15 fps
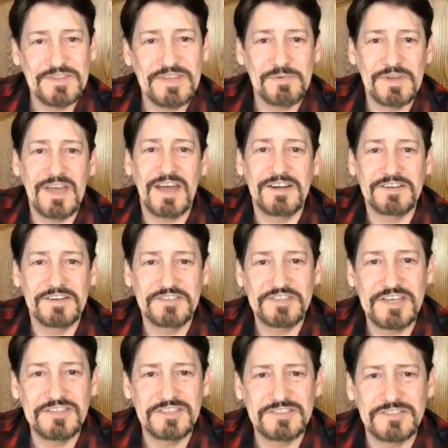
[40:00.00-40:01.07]
I think we got her to
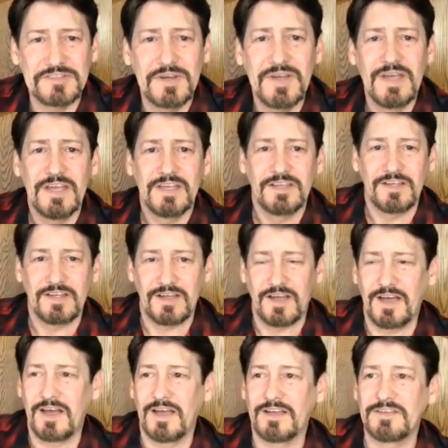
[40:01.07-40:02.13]
change it to,
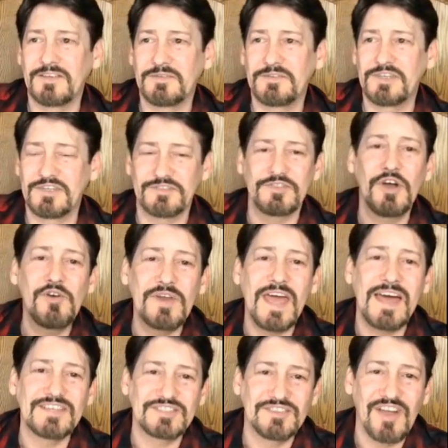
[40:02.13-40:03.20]
she's known
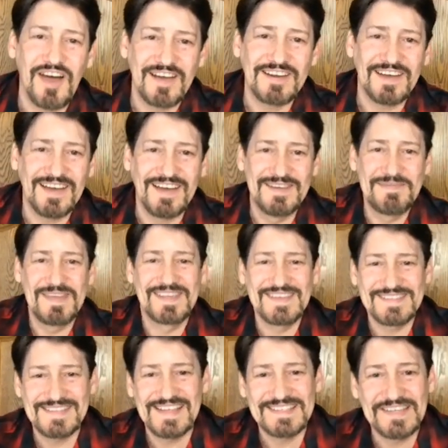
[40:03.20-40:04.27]
as Lana,
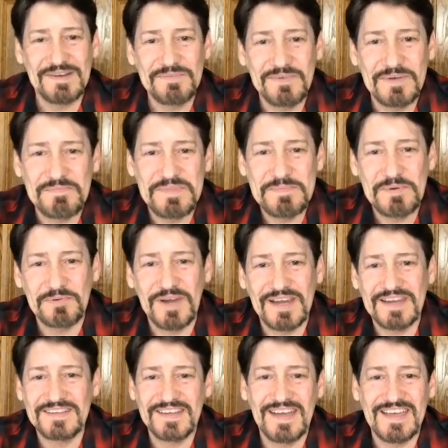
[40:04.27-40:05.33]
because that's what people
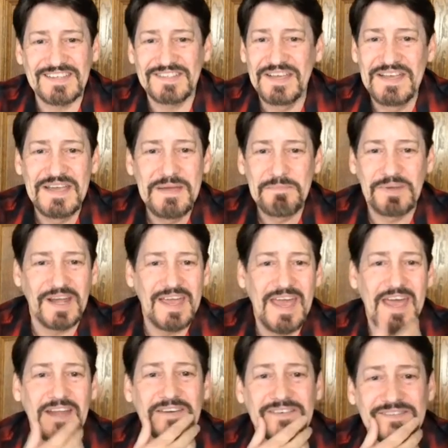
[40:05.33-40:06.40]
recognize. But I
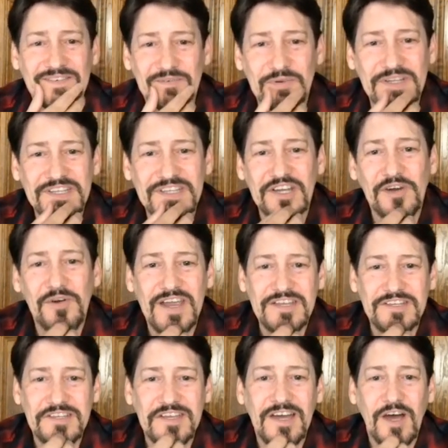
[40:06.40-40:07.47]
had really no
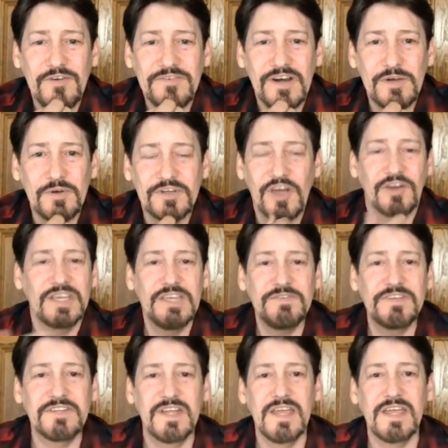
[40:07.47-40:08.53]
idea how far it would go.
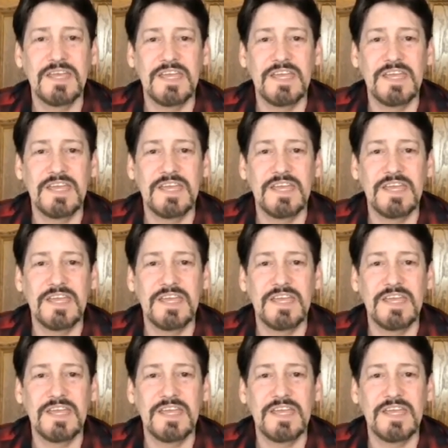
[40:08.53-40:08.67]
Even